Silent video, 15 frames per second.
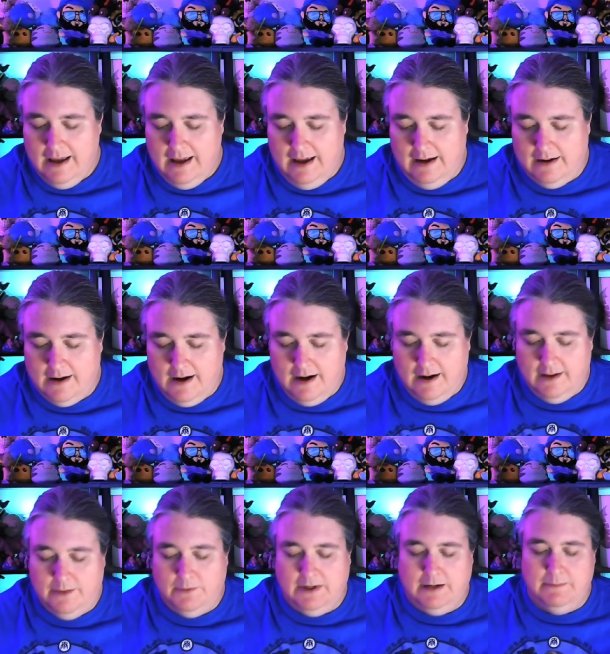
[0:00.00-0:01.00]
and I
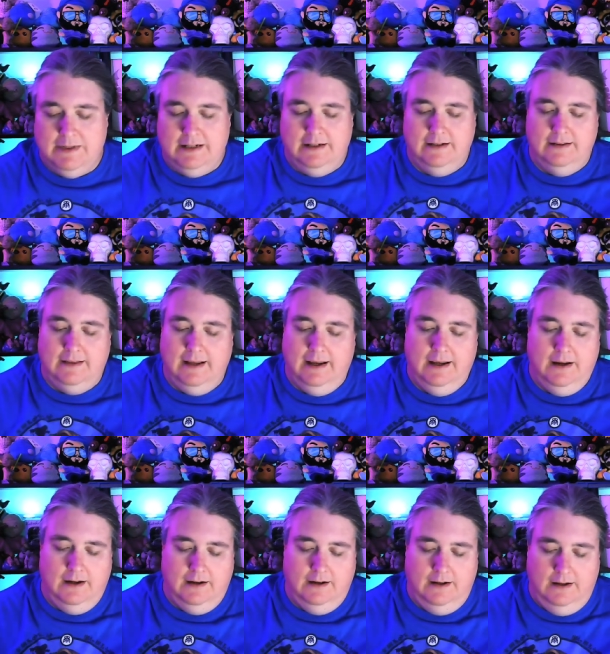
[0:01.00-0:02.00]
highly recommend it.
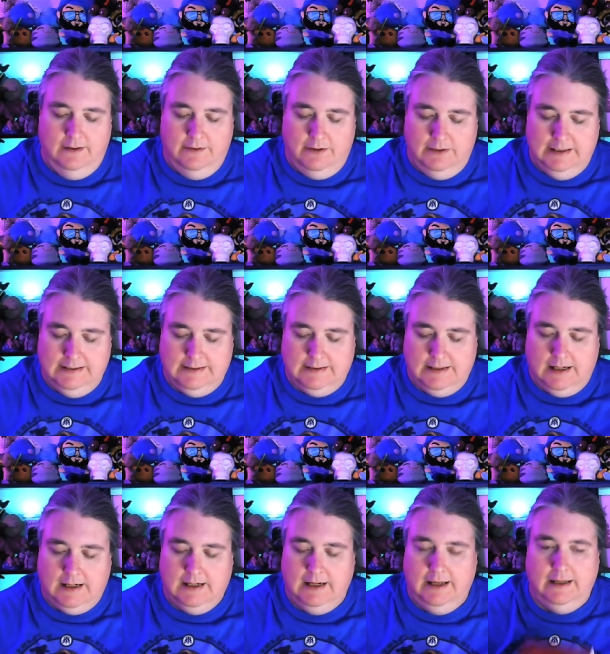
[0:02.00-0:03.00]
There is
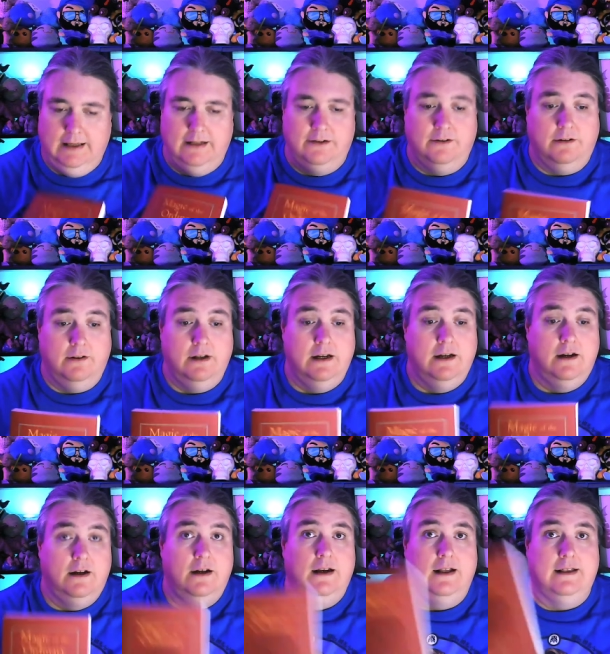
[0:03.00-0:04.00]
not a Kindle,
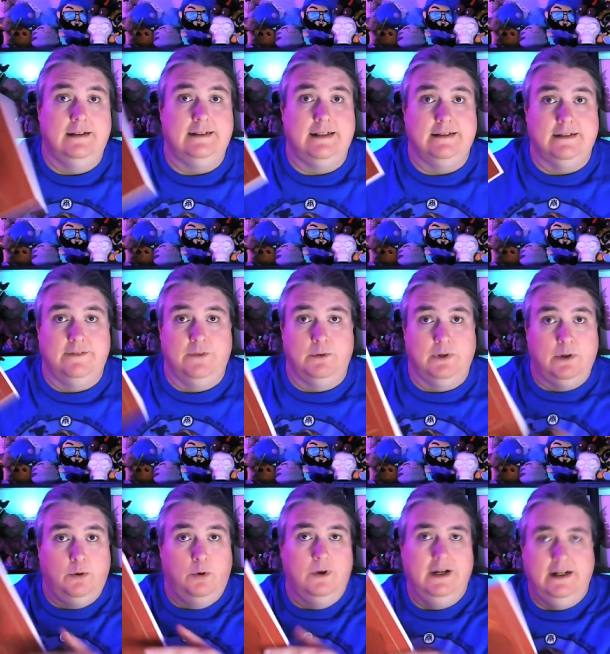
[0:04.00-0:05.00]
at least as of the
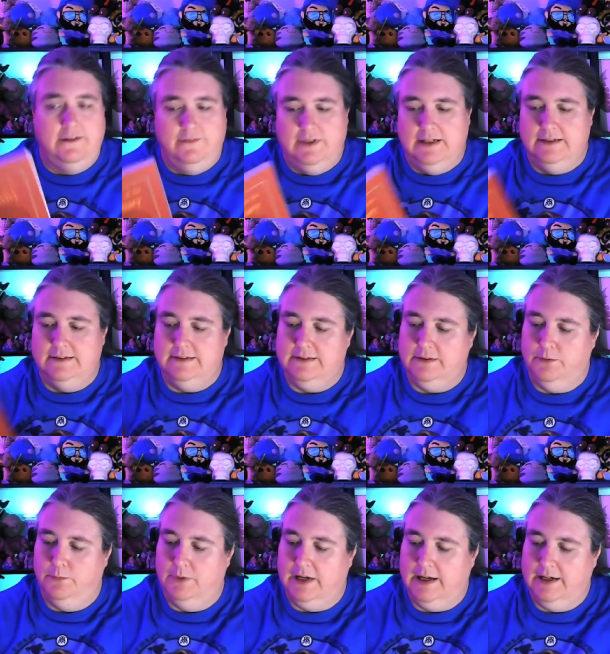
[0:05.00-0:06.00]
recording of this.
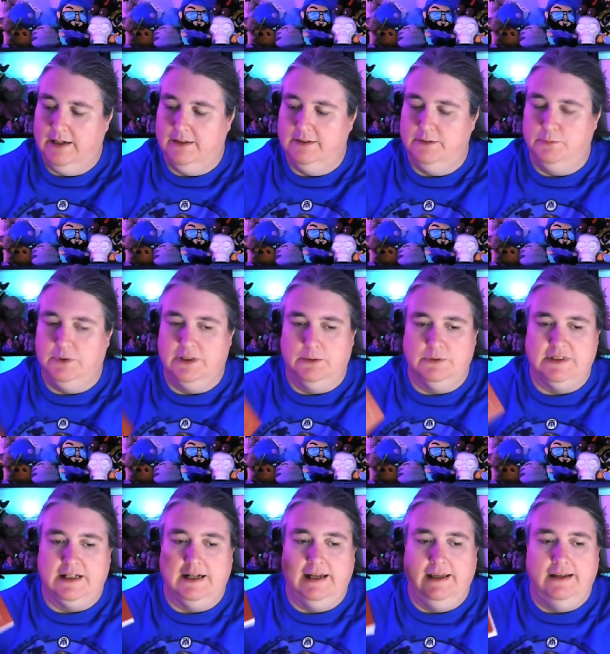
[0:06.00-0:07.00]
When I got this book, there was
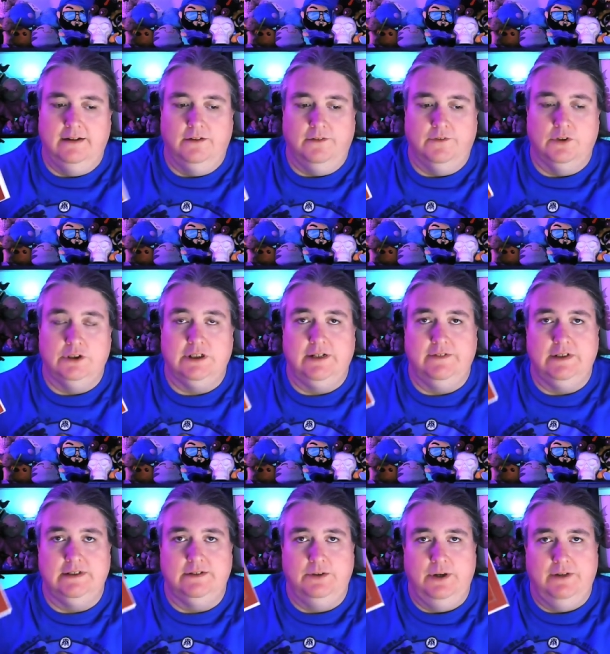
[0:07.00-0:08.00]
not a Kindle version of
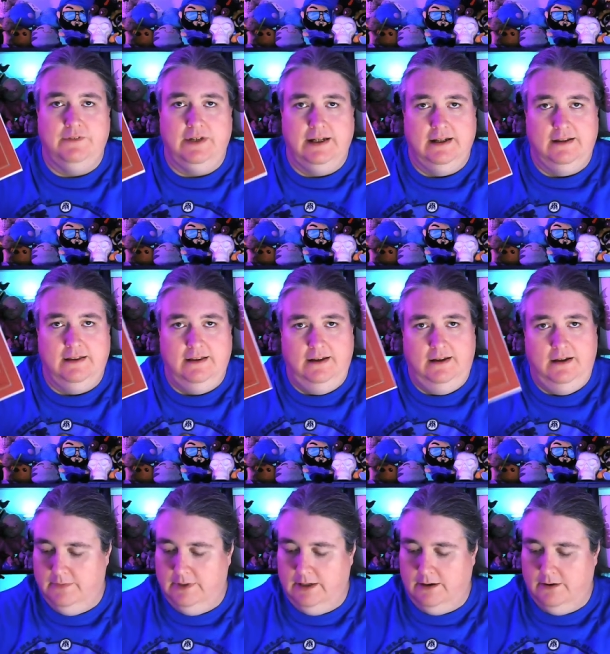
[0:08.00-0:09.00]
it, so you have to get the
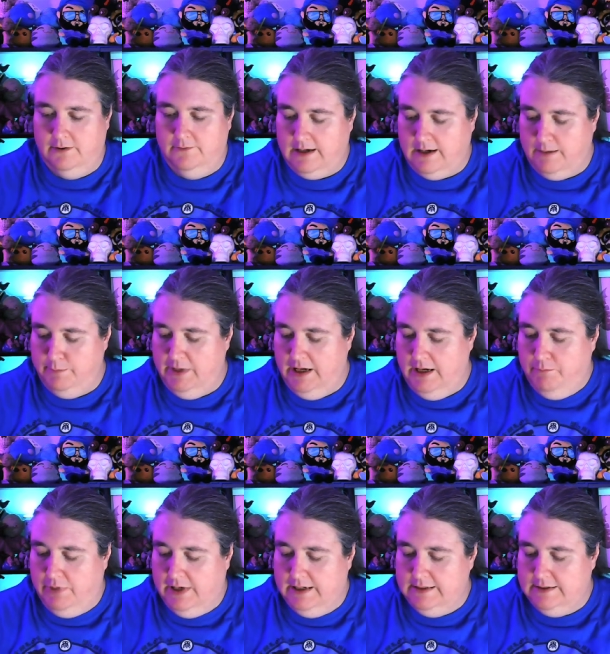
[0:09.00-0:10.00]
hard copy,
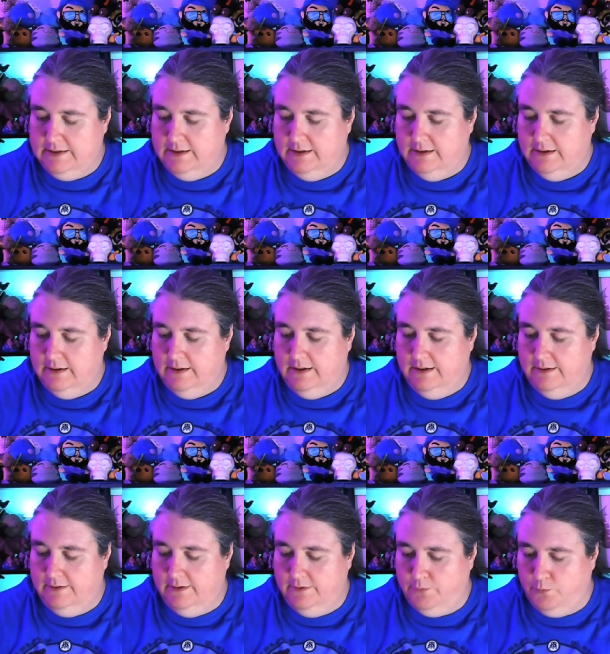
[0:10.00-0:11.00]
but
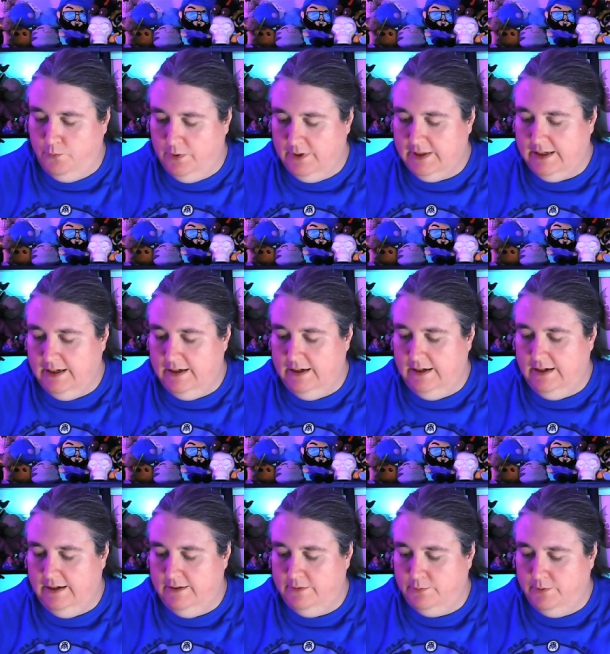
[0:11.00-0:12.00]
it's worth getting,
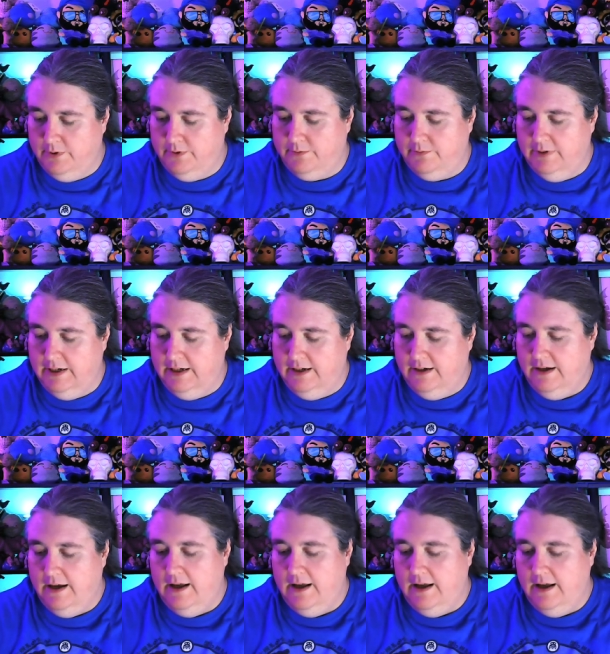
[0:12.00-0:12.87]
it's worth reading.